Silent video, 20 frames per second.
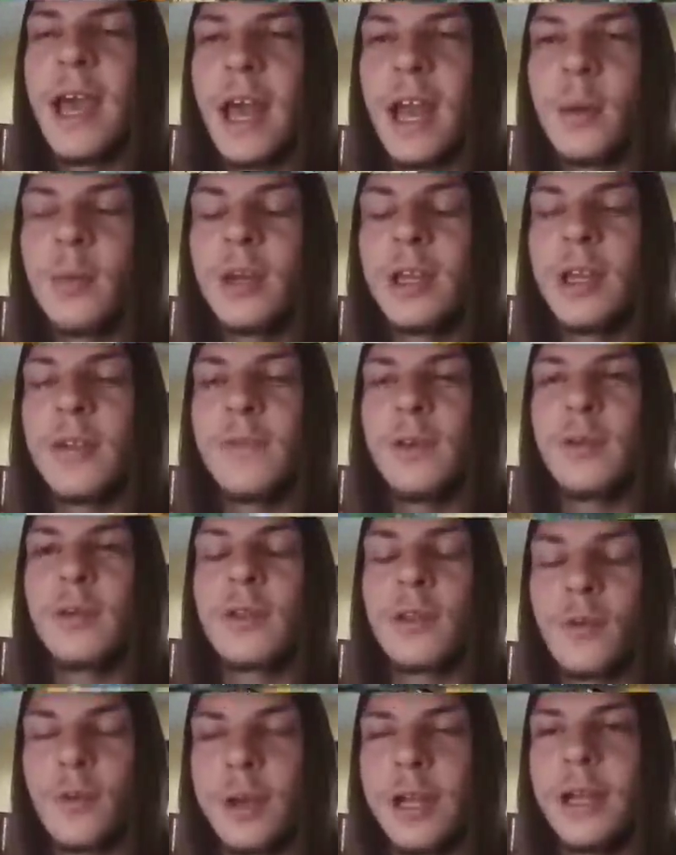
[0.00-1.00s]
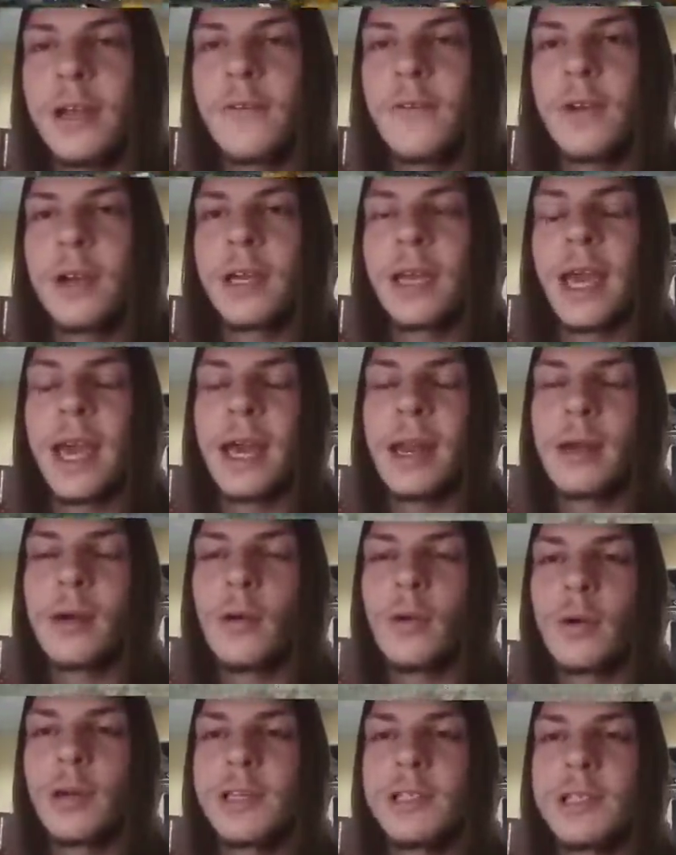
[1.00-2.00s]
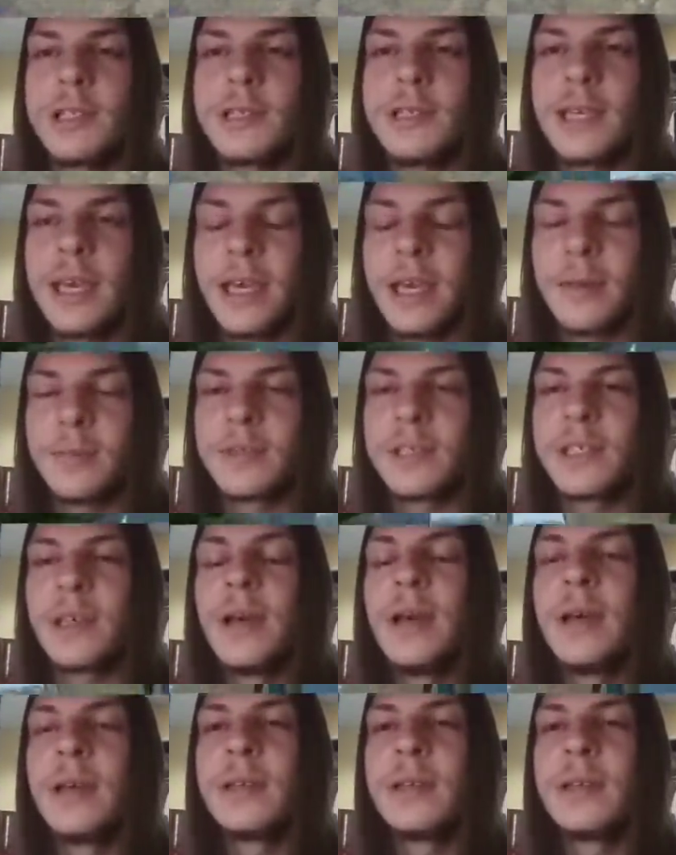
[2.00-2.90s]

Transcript: And I'm going to give you 3 different categories of tips